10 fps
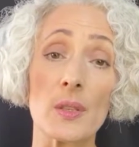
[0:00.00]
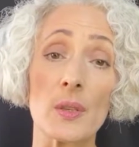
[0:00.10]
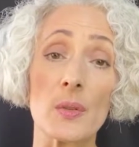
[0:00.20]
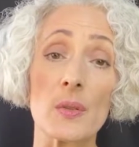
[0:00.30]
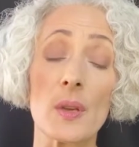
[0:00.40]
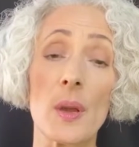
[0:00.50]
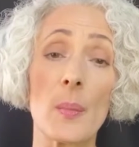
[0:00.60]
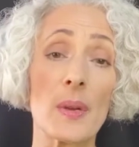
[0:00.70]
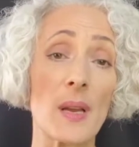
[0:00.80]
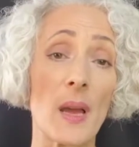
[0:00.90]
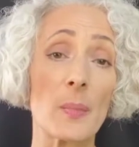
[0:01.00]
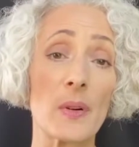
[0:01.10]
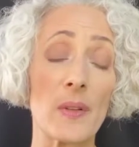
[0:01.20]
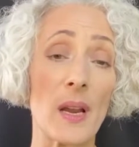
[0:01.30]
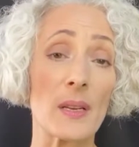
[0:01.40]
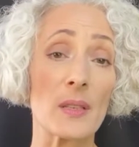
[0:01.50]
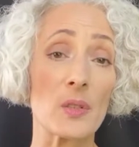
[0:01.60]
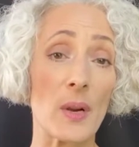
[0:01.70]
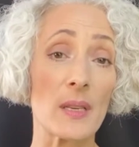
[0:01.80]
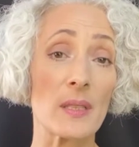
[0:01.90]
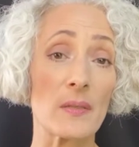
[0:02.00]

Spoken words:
to use, but not providing direct